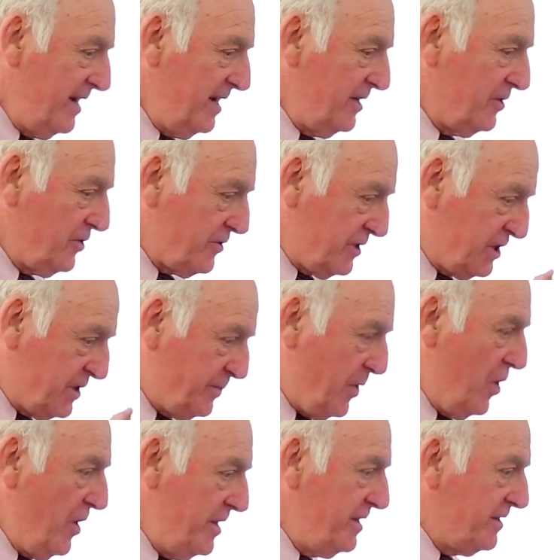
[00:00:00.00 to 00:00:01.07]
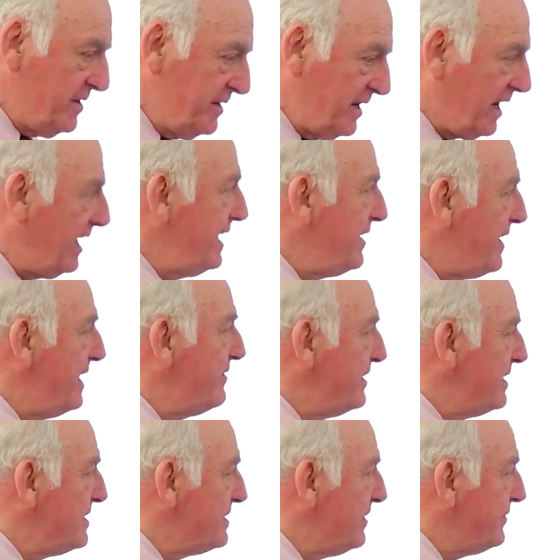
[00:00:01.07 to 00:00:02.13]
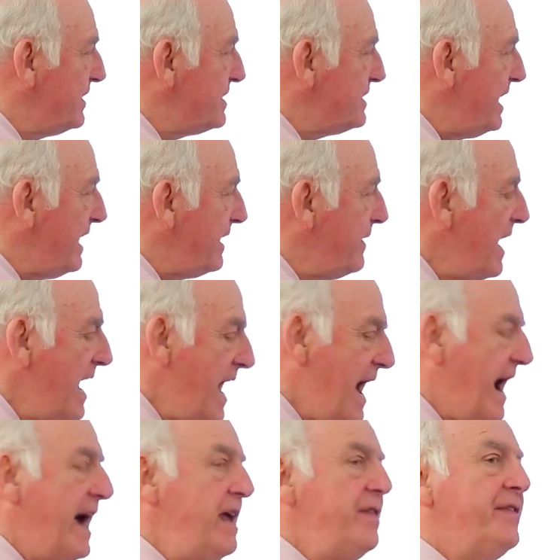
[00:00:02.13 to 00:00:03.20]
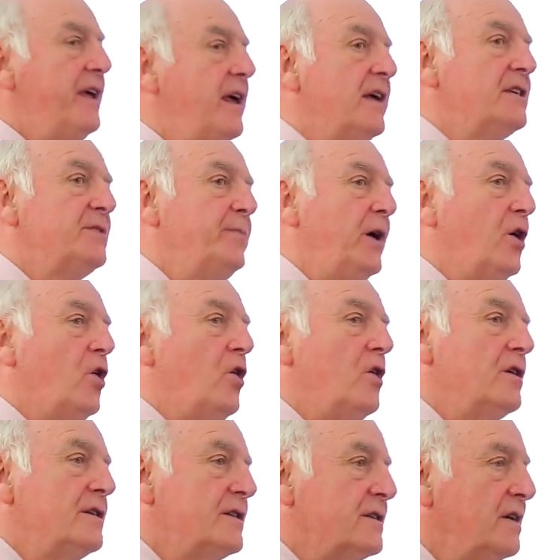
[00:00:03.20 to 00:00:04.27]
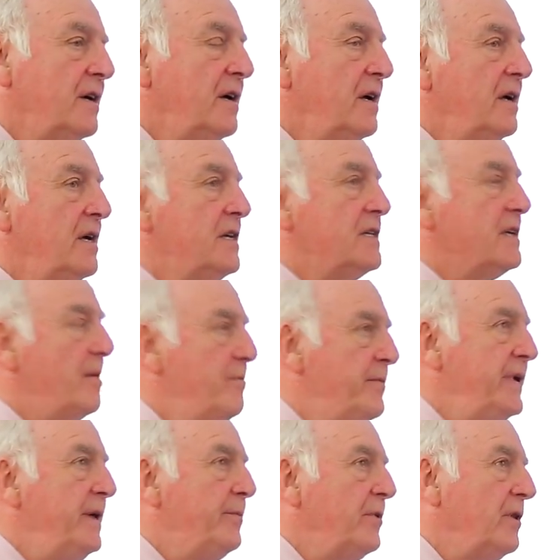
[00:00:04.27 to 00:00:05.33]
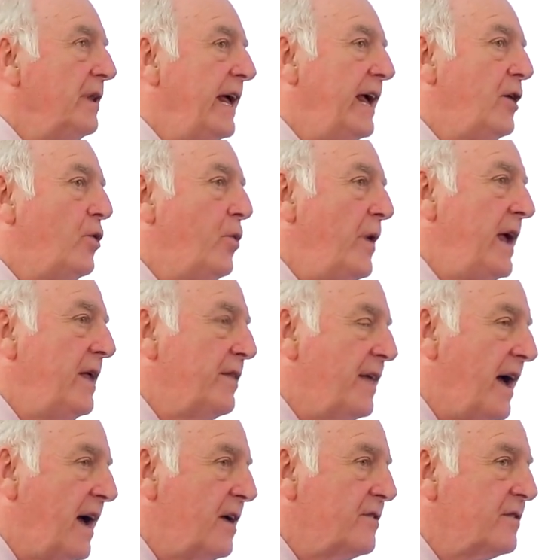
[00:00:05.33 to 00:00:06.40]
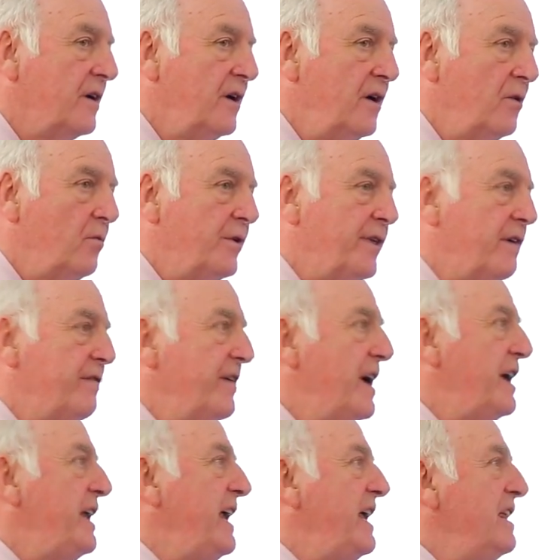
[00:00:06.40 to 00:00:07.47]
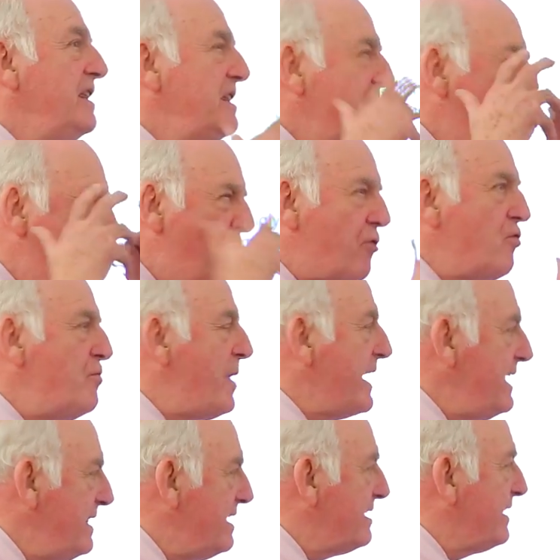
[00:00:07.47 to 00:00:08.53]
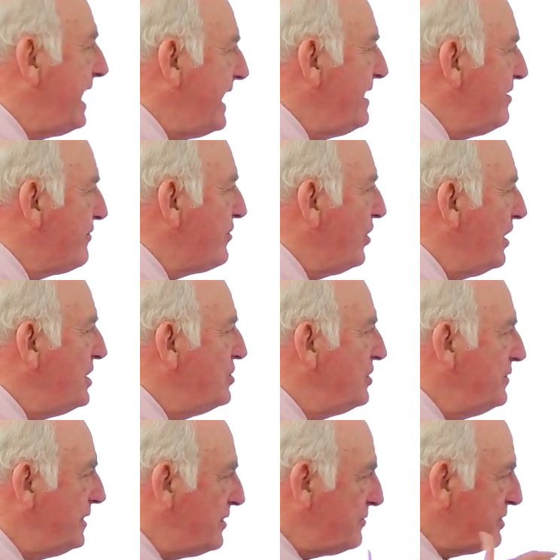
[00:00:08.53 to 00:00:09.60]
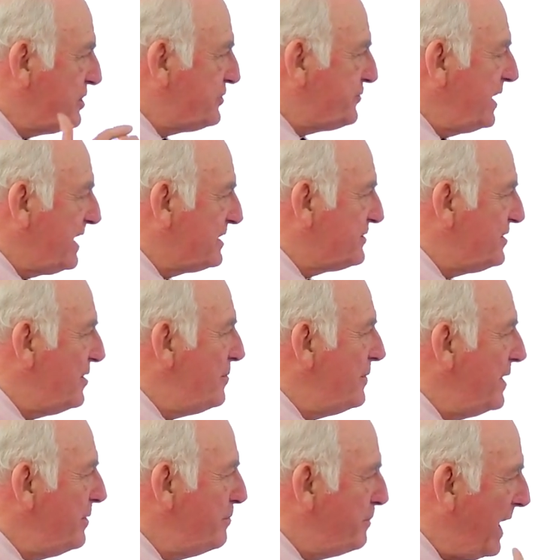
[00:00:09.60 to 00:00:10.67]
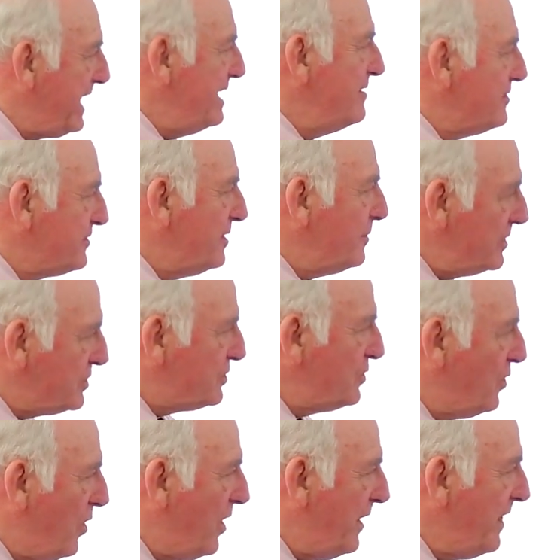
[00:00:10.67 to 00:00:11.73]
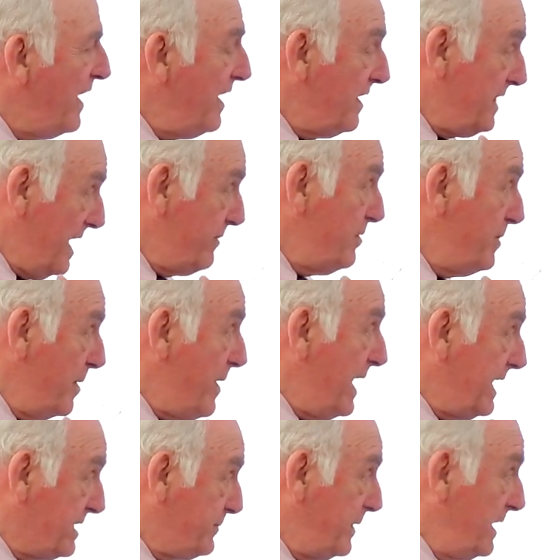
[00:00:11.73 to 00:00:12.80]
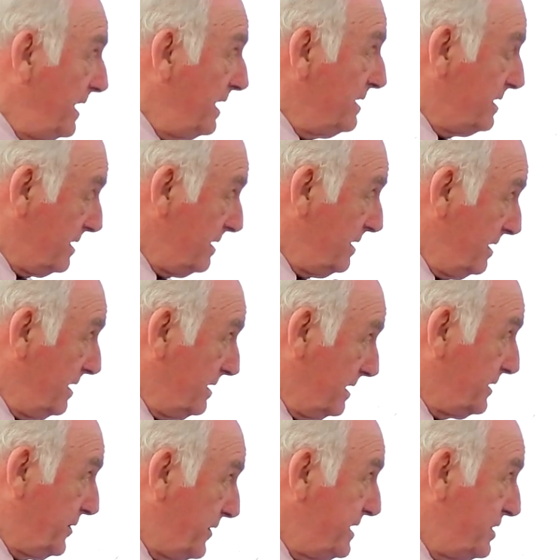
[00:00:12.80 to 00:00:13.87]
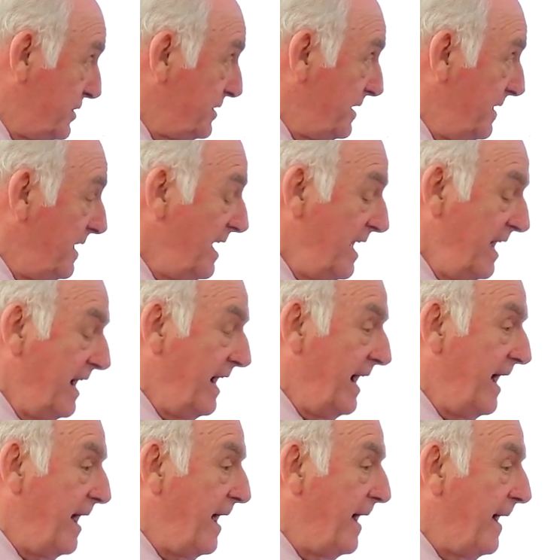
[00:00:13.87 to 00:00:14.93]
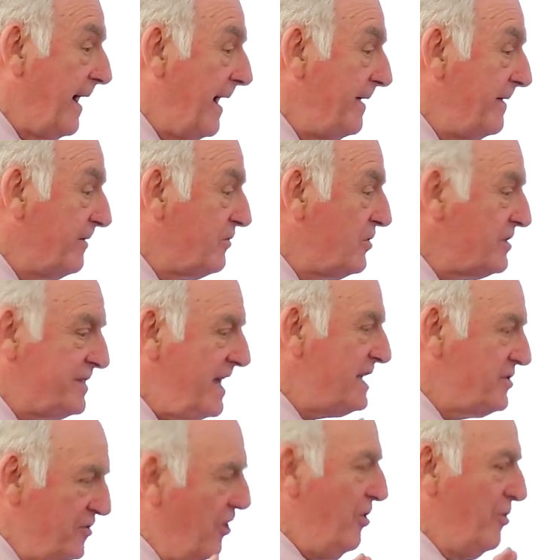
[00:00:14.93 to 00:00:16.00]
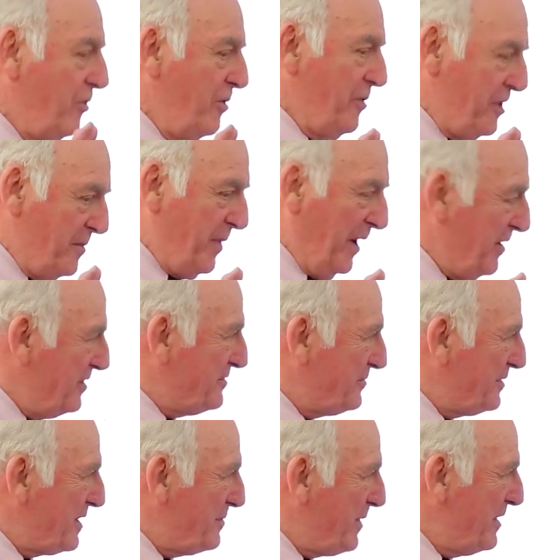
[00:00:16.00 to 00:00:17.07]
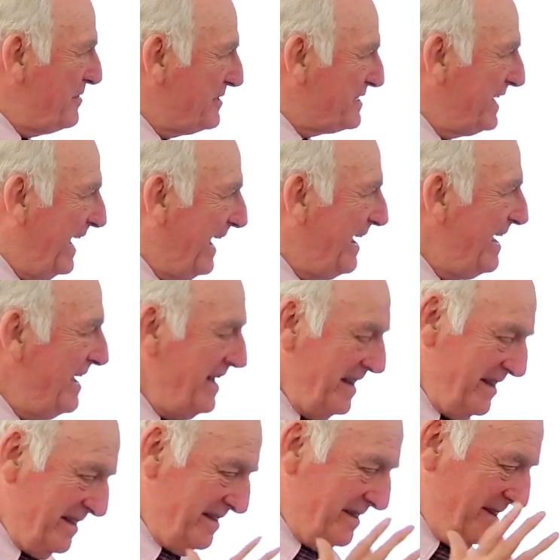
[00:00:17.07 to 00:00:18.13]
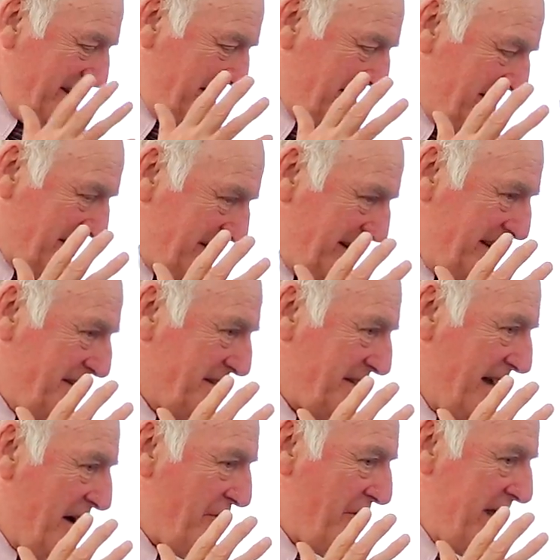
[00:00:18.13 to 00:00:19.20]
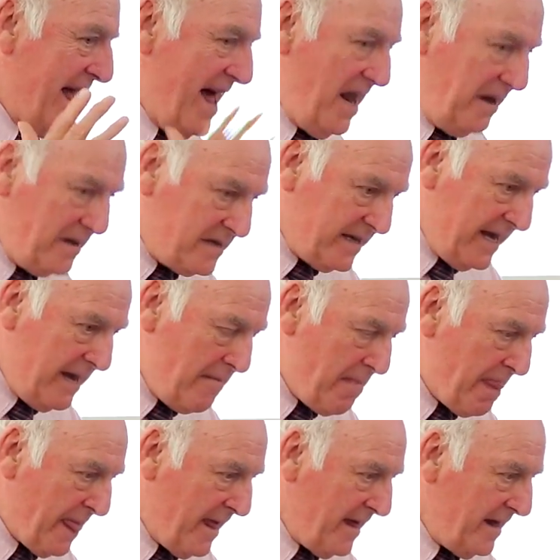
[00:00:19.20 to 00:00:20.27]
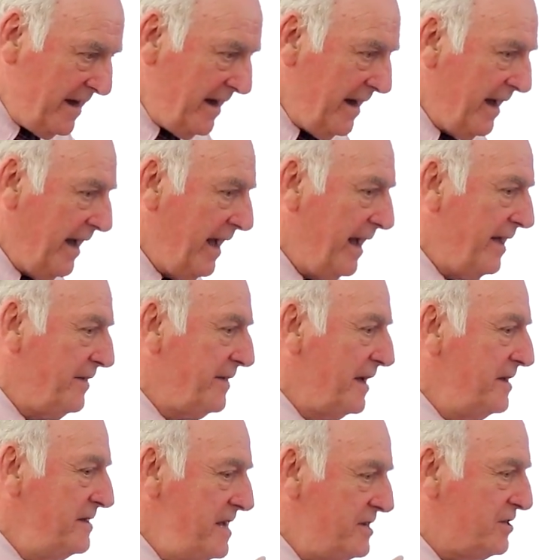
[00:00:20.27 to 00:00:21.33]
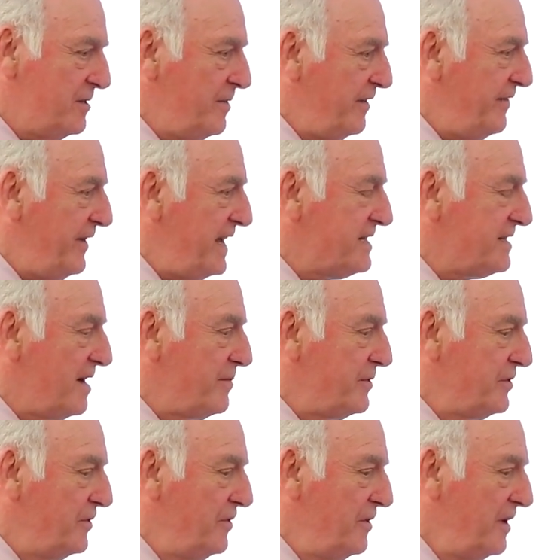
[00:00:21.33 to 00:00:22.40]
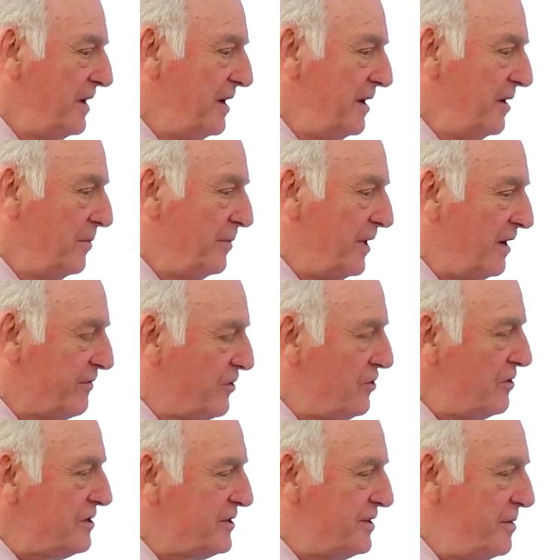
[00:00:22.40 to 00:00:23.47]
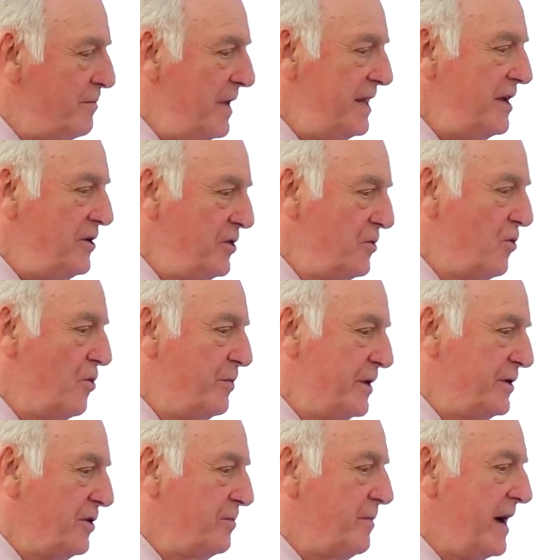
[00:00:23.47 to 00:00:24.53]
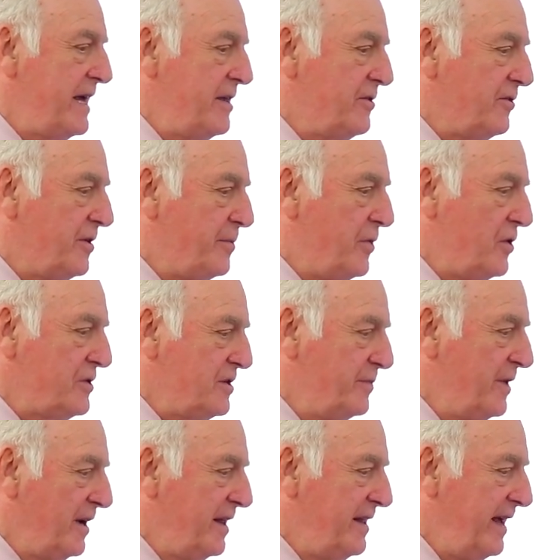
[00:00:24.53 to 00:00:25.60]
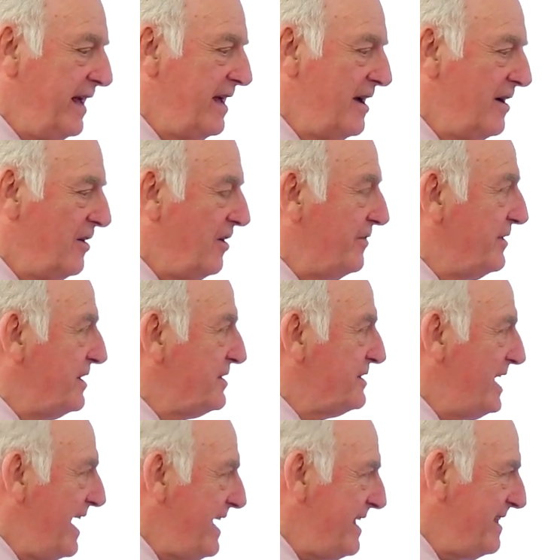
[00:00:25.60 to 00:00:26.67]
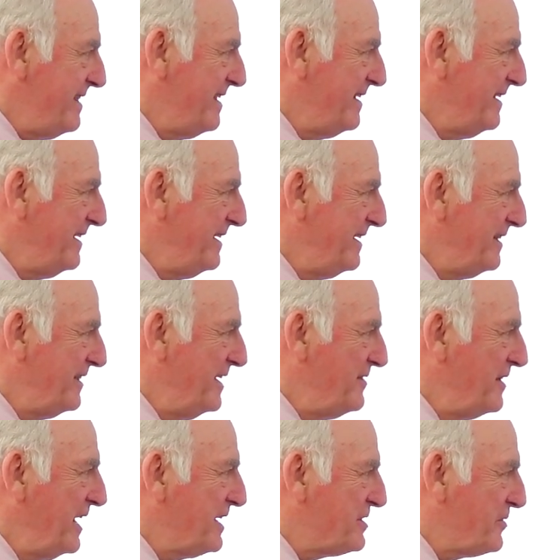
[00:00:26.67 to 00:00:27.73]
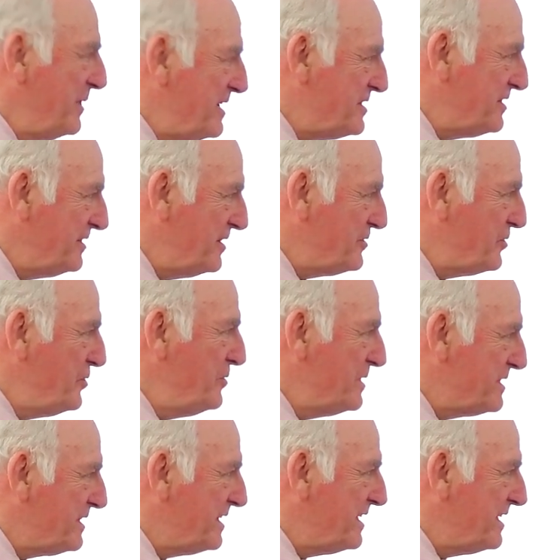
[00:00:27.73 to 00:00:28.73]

to respond to the clear evidence of design? I think it's because some people equate that with a very narrow-minded kind of religion that restricts them and binds them and so on. That would be my experience as a Christian. And of course, that's not what we're about. We're about saying this is a reality that needs to be faced up to. But of course, the minute you open your mind to the possibility of design, then the next question is, who is the